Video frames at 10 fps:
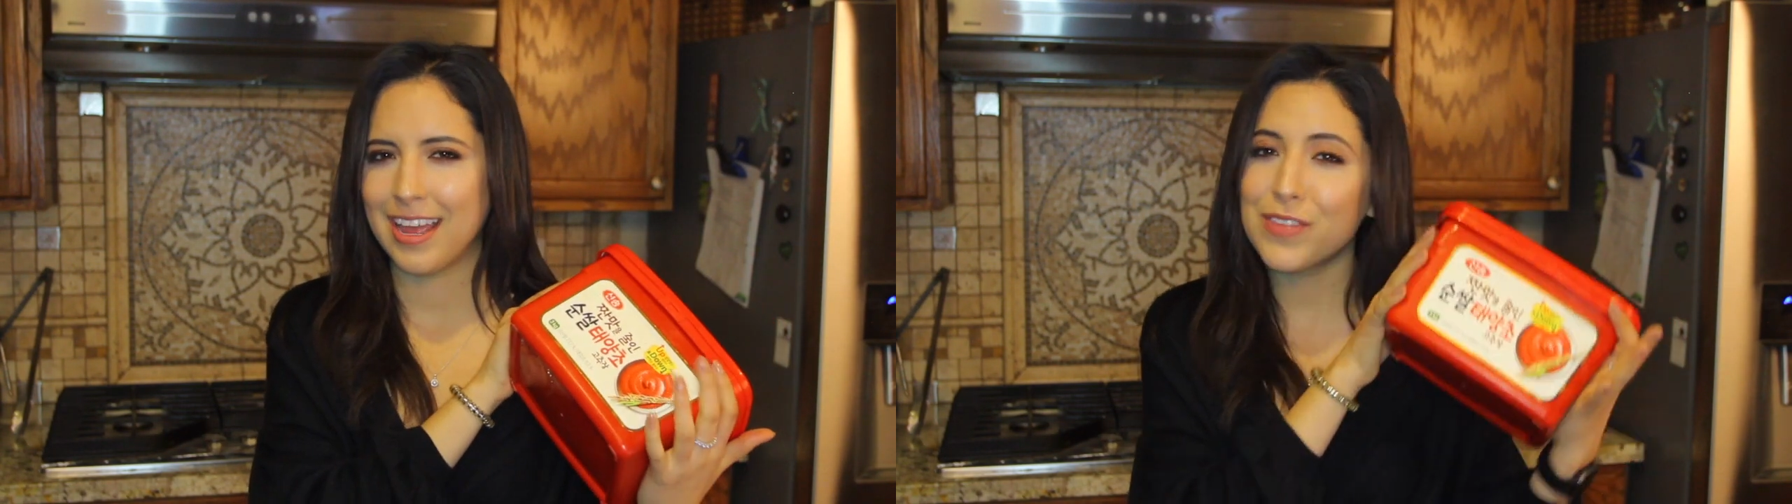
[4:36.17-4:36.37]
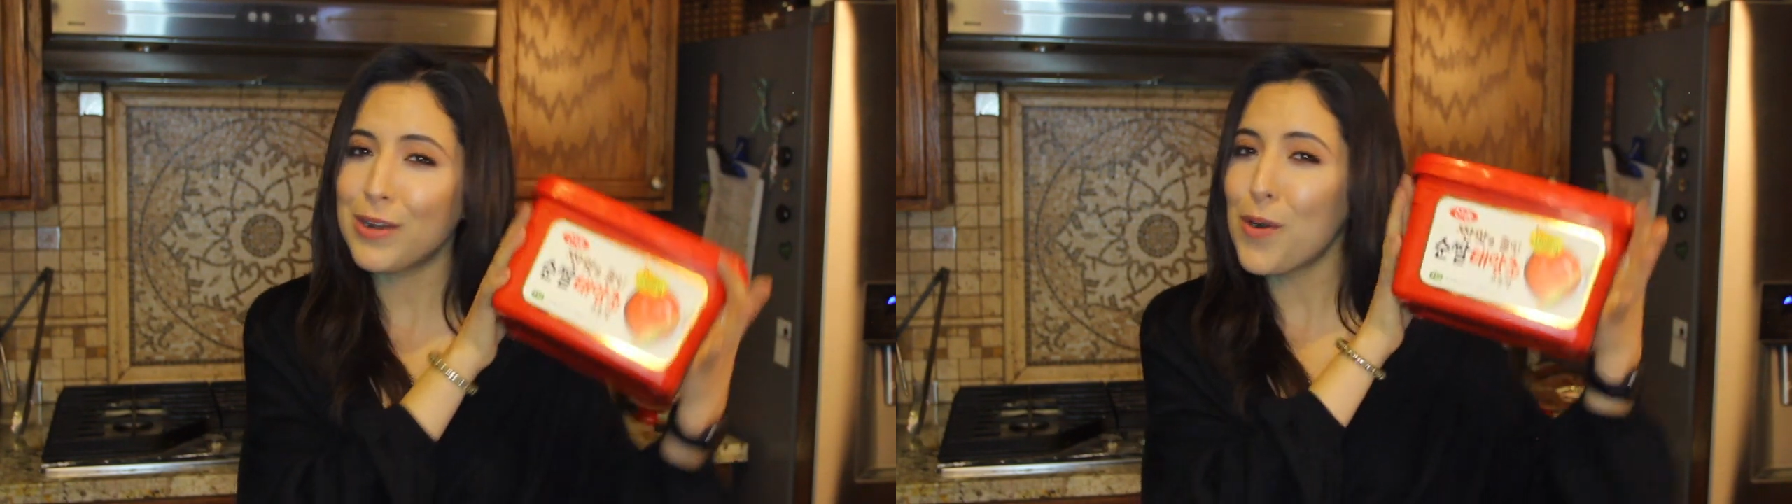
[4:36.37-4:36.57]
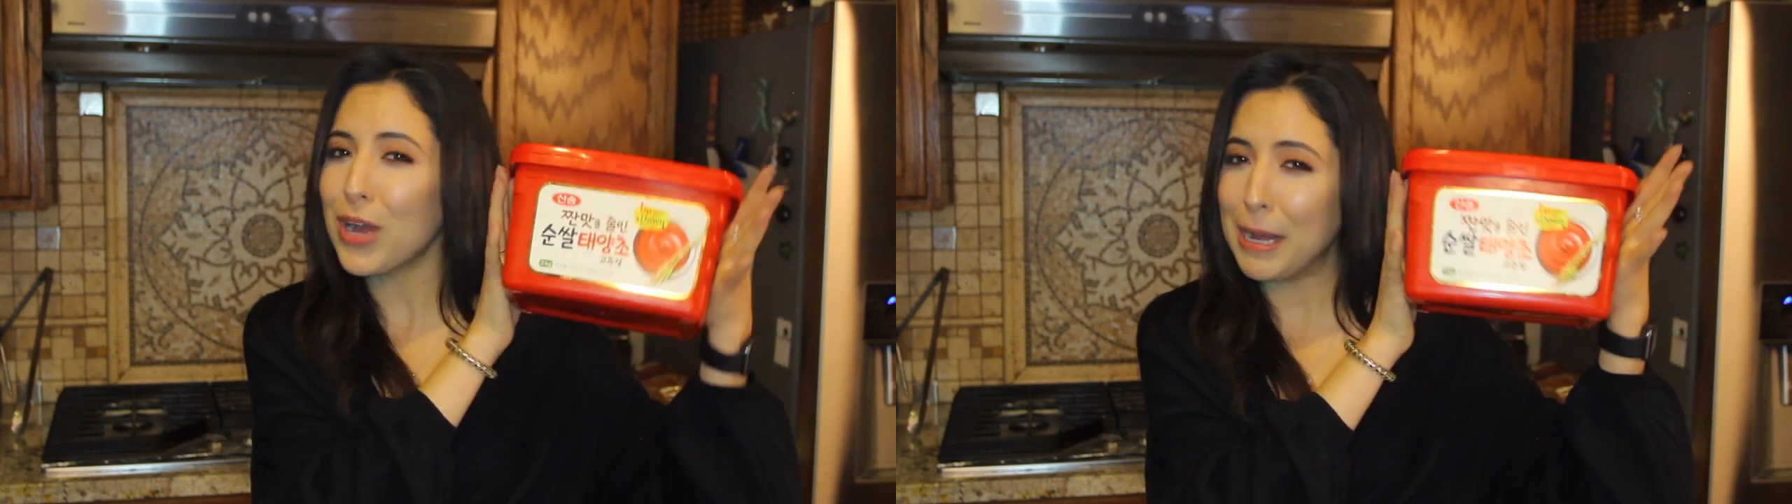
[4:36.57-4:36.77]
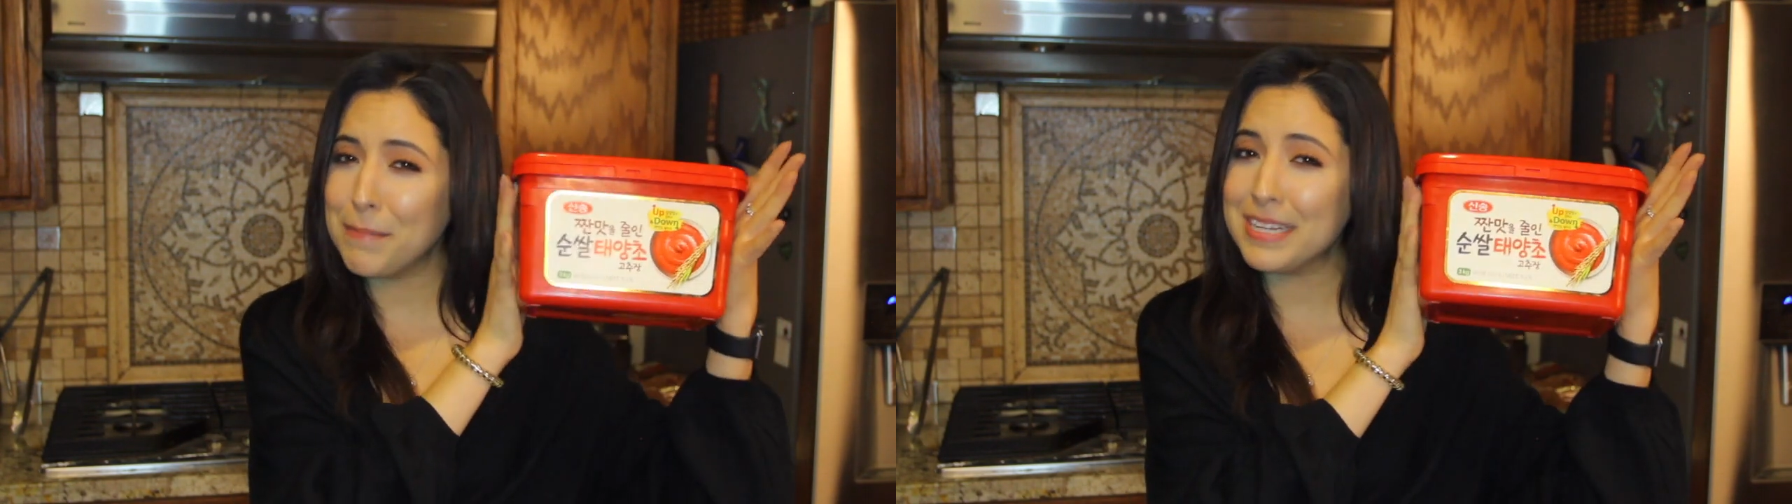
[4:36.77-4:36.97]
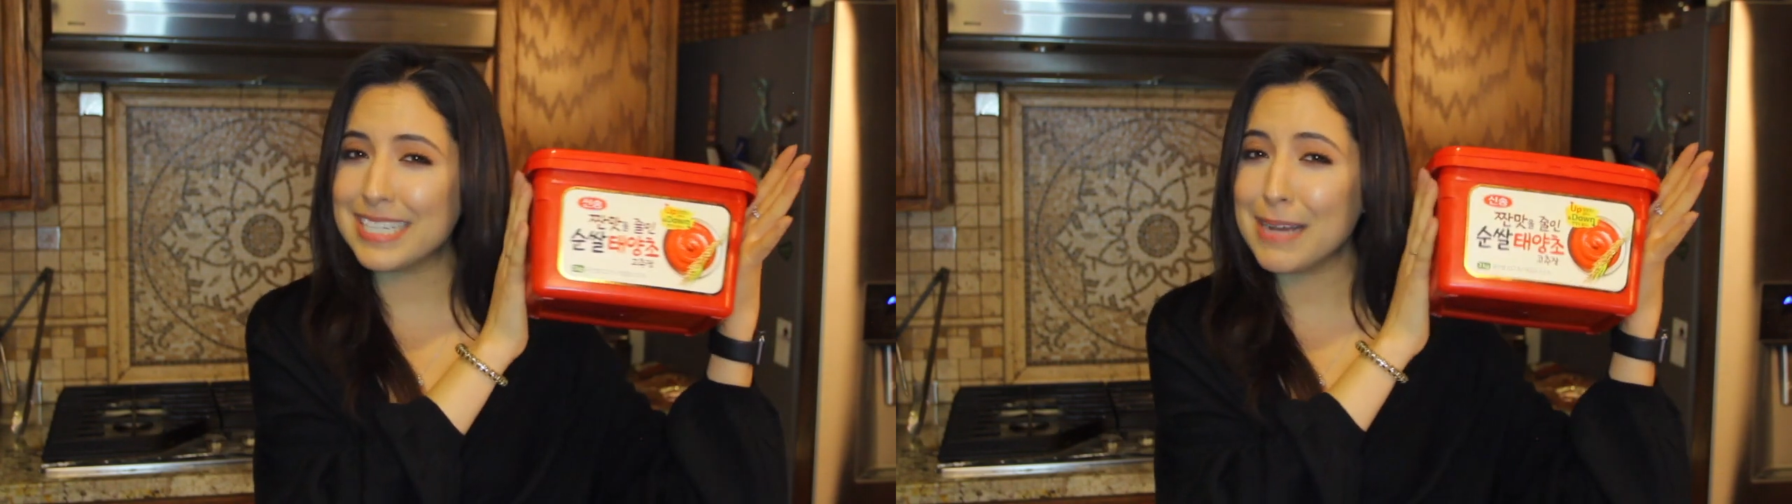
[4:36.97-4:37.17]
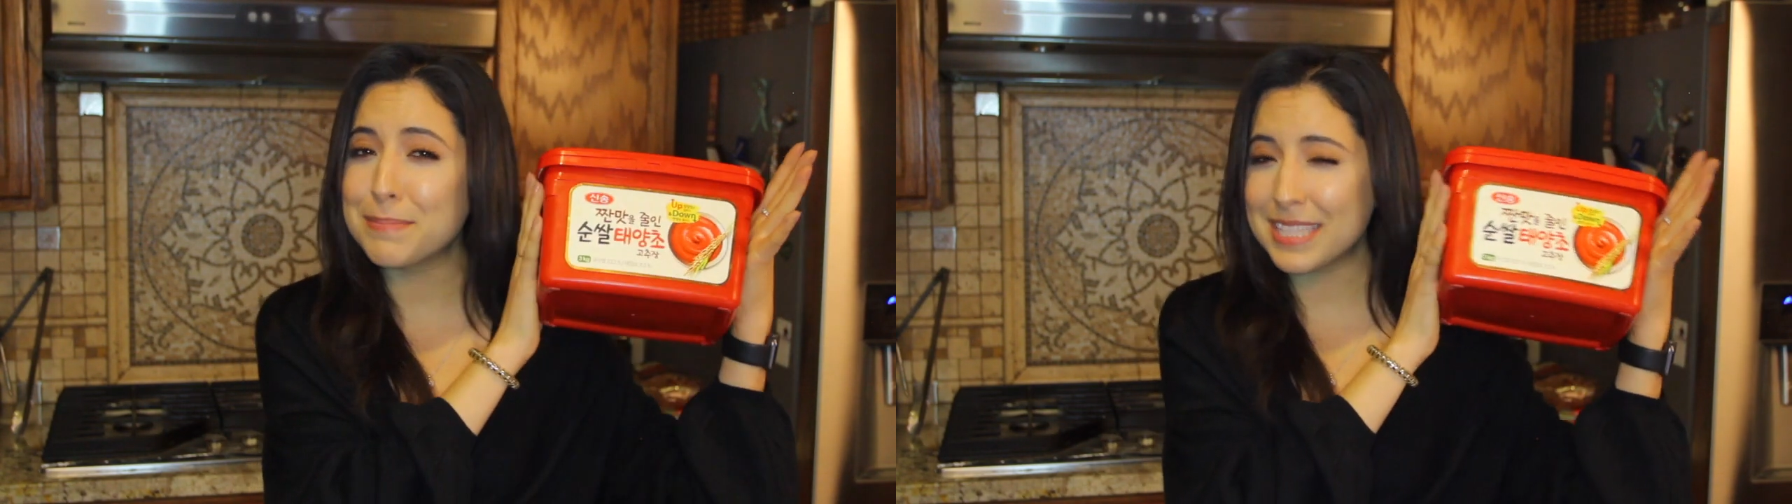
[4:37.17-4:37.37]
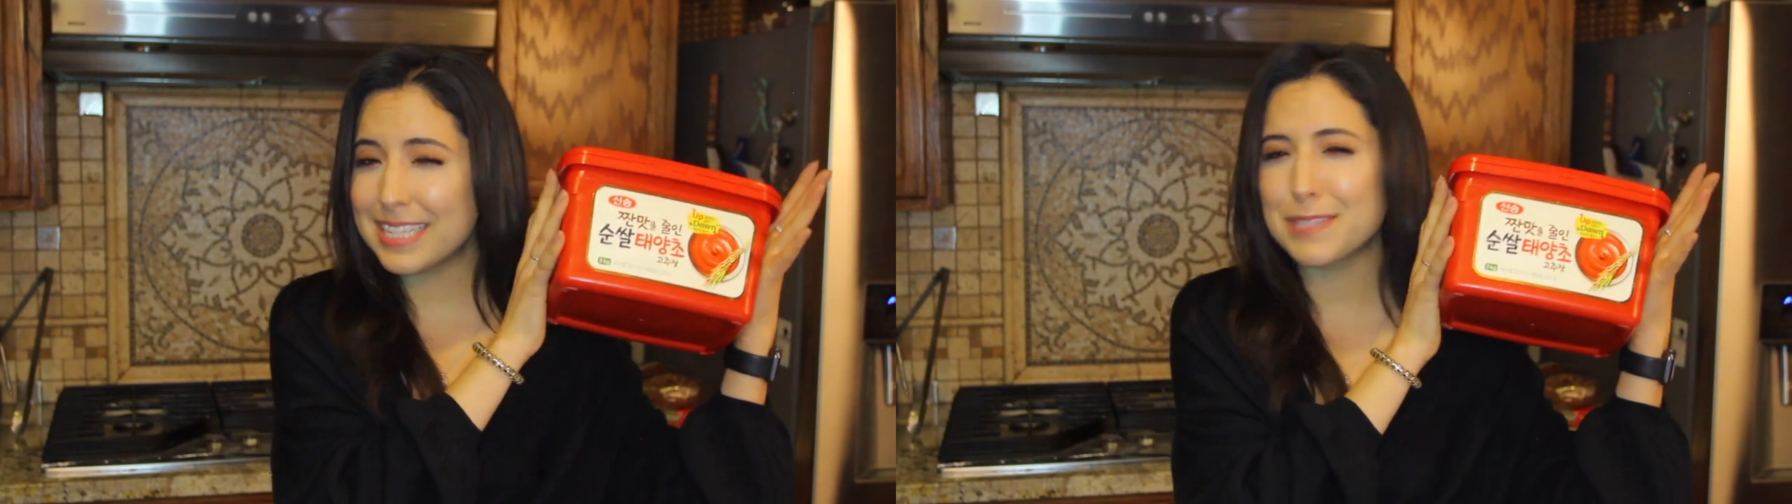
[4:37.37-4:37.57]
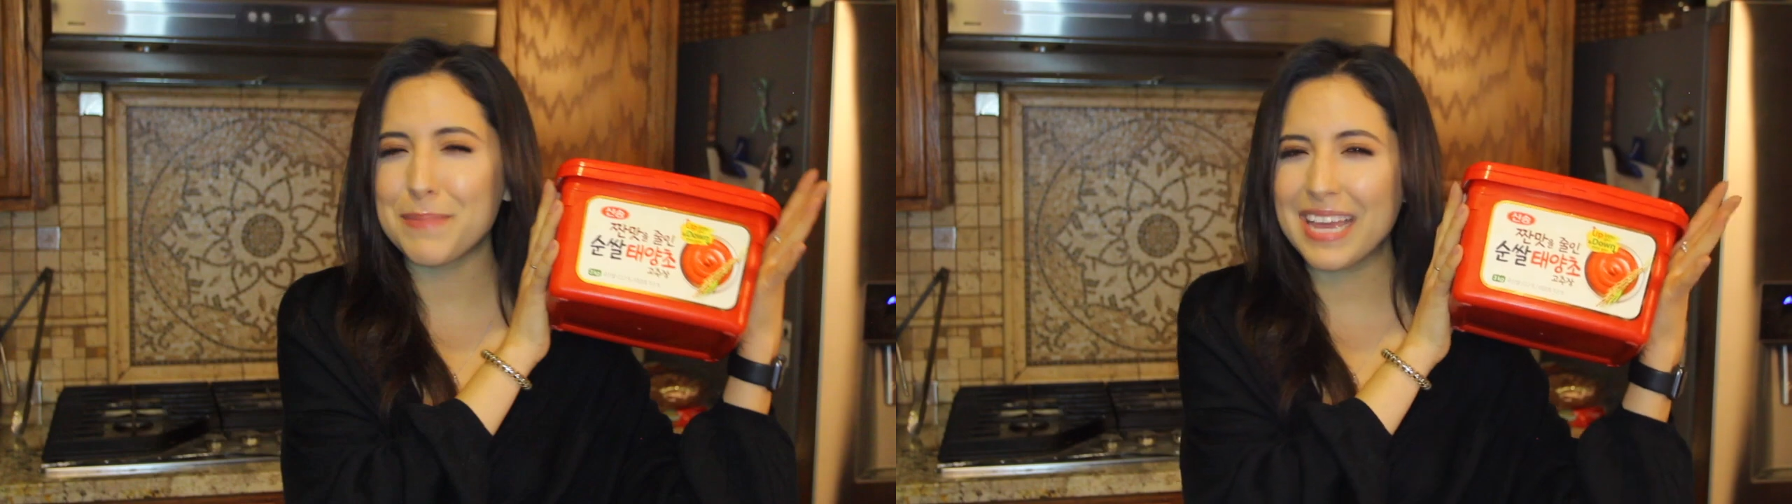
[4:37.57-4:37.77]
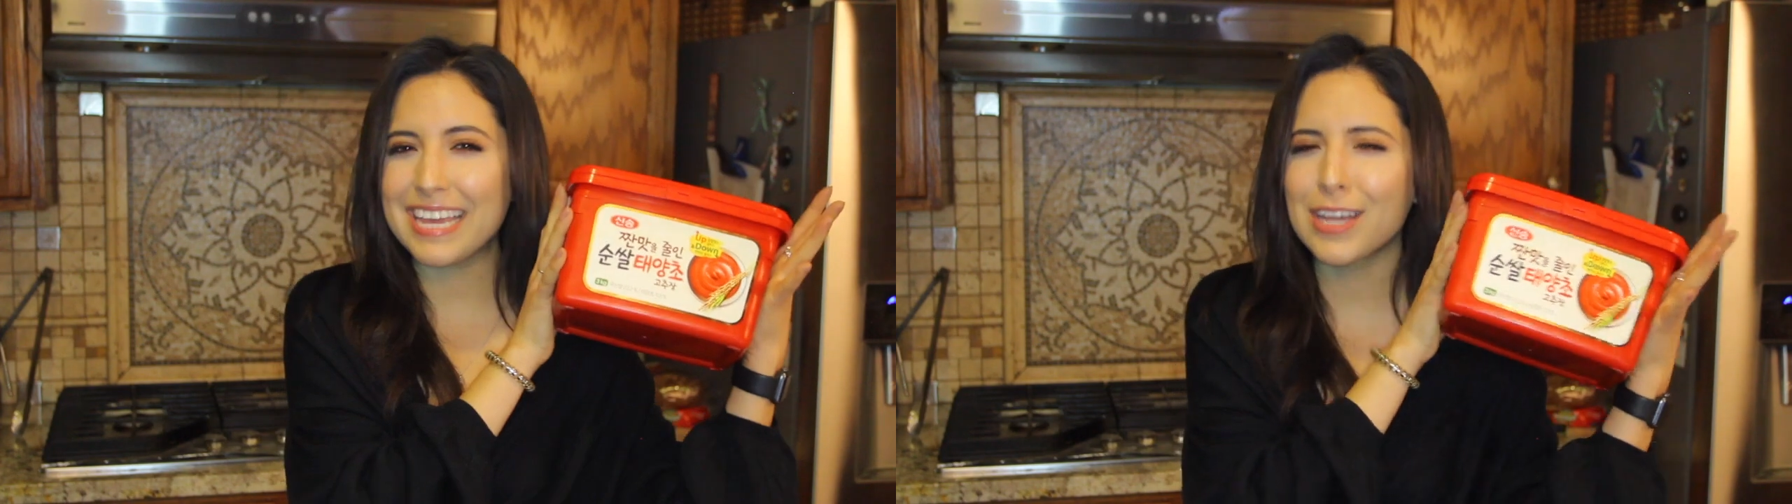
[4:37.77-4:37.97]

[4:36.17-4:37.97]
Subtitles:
They don't come in tubs this big.